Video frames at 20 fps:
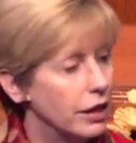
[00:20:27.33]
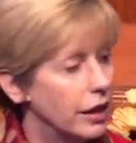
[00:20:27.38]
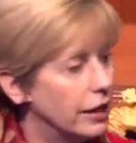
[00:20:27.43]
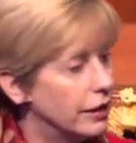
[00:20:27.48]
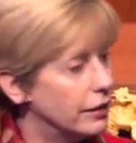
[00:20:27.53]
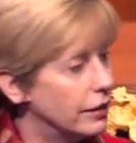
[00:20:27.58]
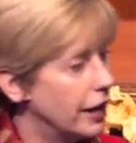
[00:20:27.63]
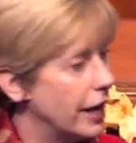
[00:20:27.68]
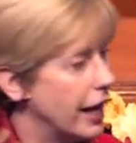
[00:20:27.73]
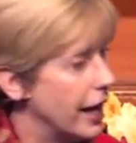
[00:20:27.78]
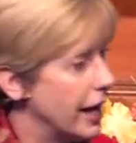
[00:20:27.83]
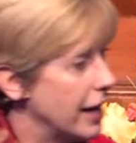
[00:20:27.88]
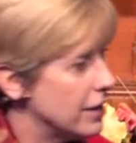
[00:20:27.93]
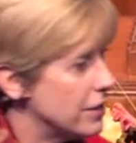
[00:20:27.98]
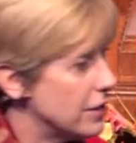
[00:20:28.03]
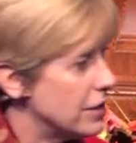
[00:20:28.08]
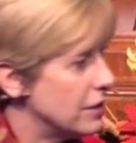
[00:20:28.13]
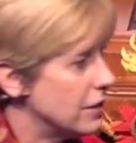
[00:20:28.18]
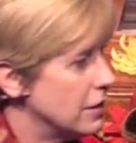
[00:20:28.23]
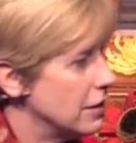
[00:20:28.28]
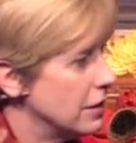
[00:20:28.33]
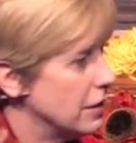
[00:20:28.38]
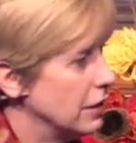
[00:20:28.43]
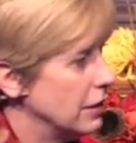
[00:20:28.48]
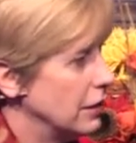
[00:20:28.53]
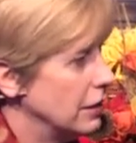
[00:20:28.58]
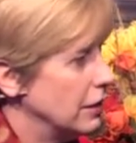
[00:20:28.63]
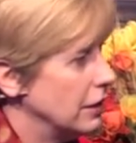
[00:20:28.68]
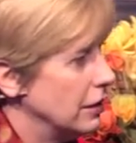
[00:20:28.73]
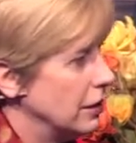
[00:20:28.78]
And last,
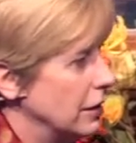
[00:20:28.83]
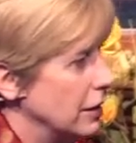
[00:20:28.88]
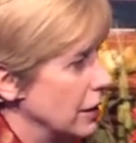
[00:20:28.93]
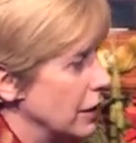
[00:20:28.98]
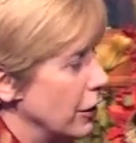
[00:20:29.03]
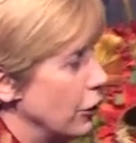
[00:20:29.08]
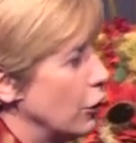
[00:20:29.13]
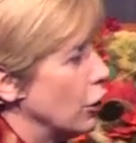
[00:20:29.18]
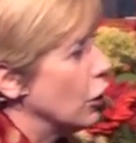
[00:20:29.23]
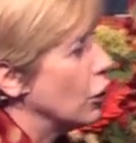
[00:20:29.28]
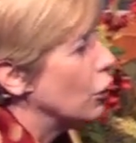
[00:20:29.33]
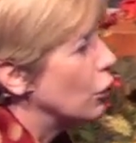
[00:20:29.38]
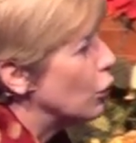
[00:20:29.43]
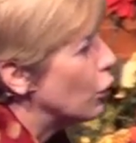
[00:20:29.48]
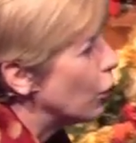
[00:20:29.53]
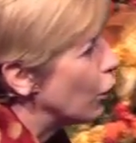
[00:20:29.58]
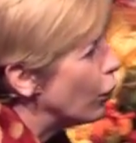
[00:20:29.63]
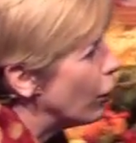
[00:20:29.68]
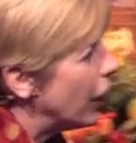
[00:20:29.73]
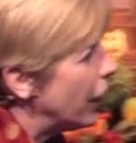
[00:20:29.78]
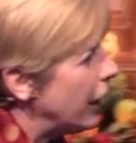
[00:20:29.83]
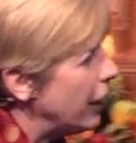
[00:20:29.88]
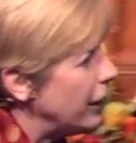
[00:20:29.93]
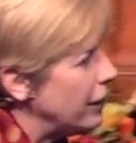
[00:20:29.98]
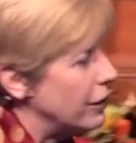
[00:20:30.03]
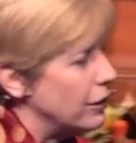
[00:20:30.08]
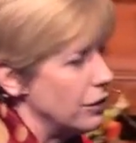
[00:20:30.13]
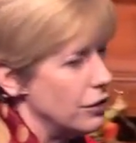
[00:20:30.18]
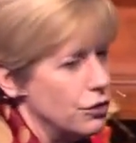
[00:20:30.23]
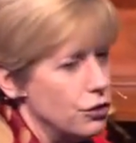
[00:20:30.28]
the
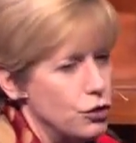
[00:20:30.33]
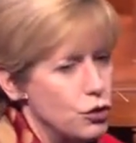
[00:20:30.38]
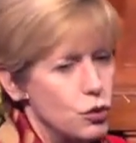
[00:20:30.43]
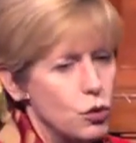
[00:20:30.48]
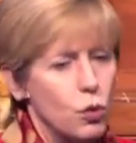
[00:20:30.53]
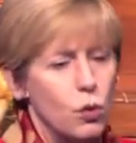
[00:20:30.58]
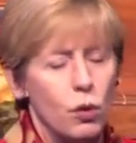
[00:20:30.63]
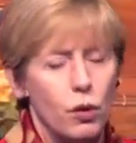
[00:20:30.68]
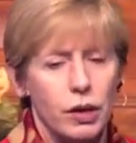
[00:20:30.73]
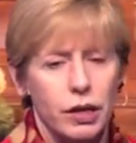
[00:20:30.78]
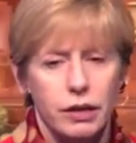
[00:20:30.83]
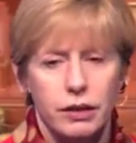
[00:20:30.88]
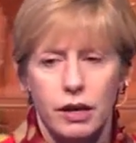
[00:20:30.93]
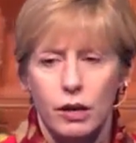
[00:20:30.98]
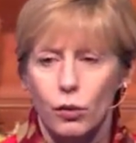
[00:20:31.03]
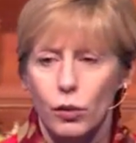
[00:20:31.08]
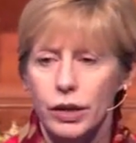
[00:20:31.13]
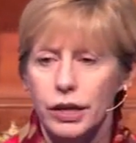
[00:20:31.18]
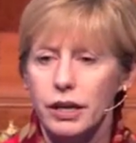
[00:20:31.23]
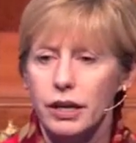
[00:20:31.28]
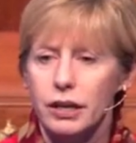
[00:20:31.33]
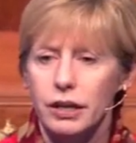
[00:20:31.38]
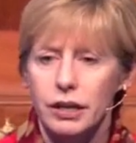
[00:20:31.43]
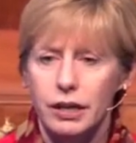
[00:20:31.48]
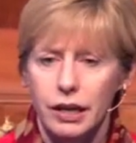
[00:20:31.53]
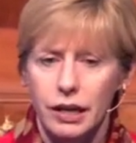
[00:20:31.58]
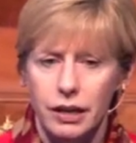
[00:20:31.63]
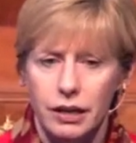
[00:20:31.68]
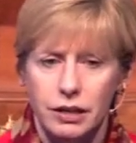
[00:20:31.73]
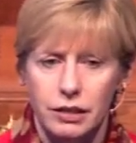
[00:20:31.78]
great joy that we can
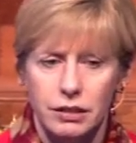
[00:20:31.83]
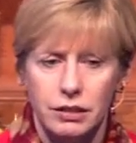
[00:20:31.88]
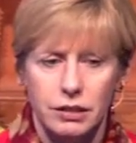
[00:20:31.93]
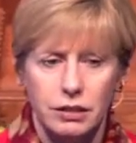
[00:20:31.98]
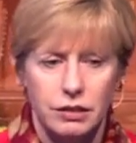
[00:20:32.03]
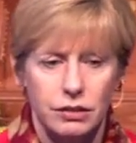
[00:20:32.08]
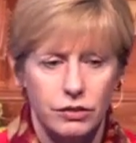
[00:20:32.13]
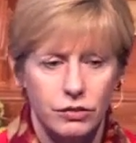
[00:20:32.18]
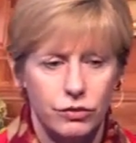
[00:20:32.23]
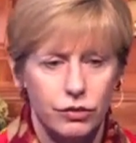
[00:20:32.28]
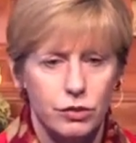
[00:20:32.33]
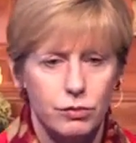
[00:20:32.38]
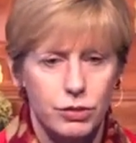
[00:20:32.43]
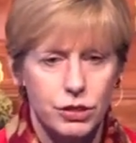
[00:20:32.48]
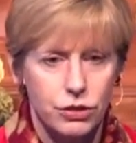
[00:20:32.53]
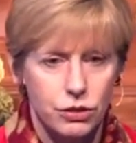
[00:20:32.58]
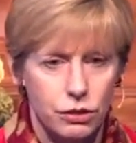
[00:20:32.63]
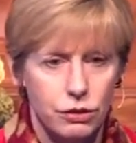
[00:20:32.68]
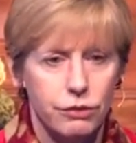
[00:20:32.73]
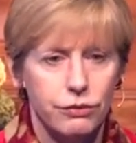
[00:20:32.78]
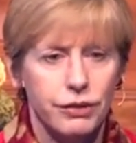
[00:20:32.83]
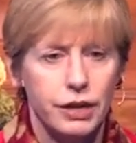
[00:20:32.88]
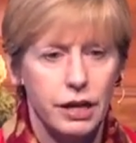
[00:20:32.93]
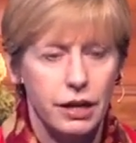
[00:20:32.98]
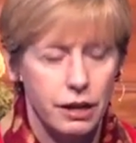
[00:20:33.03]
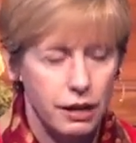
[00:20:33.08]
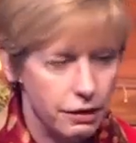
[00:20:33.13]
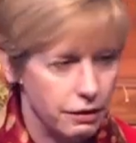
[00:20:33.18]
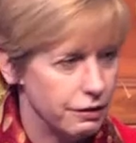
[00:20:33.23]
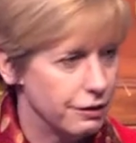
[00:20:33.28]
get from
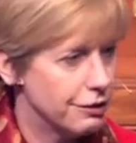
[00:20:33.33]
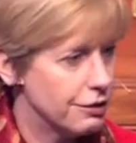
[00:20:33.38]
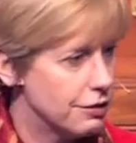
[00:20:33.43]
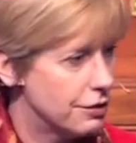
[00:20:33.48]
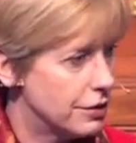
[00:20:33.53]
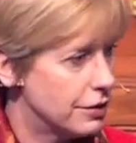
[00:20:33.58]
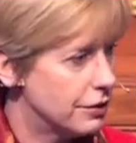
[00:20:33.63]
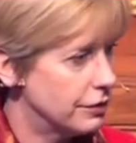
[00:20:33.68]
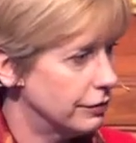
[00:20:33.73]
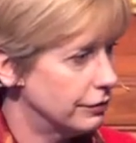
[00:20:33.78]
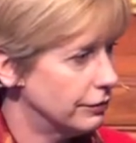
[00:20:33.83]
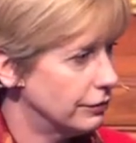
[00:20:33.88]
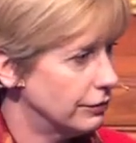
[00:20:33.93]
serving others.